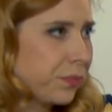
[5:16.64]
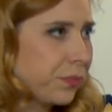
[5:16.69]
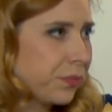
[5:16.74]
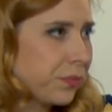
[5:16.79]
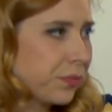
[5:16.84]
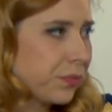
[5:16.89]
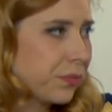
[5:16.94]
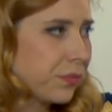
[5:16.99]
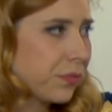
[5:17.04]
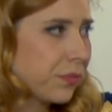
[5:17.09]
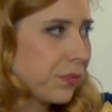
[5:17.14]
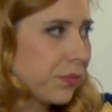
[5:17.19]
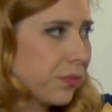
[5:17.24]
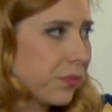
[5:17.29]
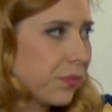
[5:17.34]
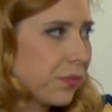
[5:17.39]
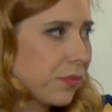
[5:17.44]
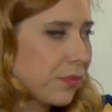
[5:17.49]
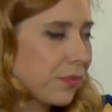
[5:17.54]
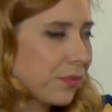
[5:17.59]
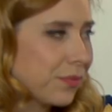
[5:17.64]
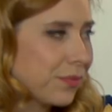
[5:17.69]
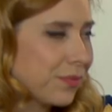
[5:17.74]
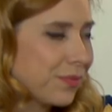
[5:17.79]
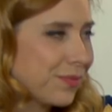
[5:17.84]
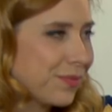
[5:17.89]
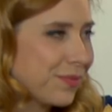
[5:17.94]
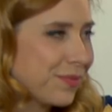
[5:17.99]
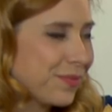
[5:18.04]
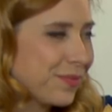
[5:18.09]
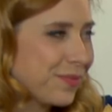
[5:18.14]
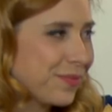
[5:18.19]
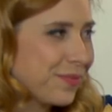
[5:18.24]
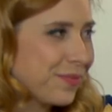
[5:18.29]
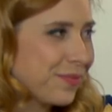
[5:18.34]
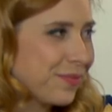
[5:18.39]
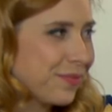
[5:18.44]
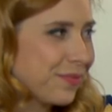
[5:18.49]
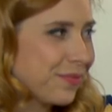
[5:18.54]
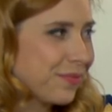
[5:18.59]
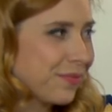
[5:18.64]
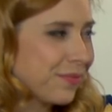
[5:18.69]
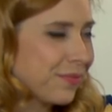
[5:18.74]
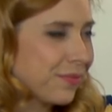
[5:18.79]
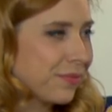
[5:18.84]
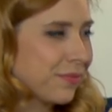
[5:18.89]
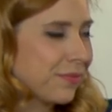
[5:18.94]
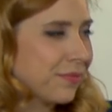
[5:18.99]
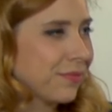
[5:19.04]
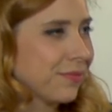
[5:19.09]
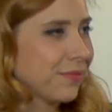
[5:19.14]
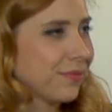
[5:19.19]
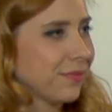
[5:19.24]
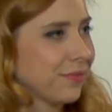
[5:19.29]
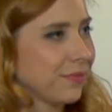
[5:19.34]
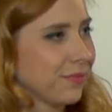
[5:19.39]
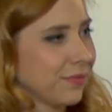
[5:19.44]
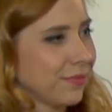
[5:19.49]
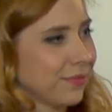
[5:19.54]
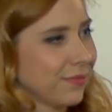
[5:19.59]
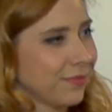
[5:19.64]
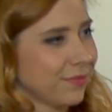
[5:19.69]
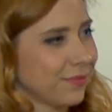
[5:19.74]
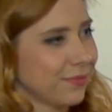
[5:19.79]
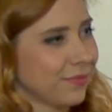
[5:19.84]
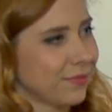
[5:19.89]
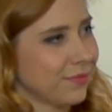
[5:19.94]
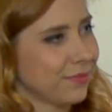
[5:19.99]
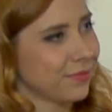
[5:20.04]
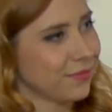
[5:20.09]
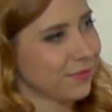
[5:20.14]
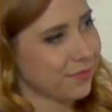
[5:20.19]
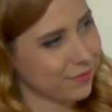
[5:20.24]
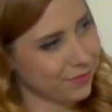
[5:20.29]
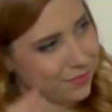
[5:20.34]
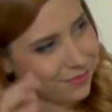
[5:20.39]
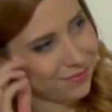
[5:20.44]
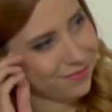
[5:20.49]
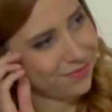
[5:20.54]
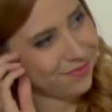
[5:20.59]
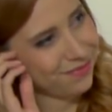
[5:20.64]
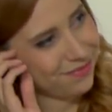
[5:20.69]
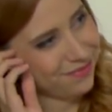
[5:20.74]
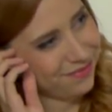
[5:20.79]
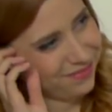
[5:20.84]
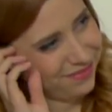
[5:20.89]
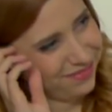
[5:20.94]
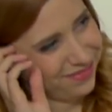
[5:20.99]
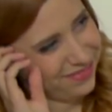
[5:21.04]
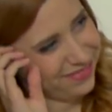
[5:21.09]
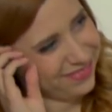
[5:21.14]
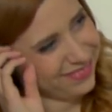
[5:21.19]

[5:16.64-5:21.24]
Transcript: (not speaking)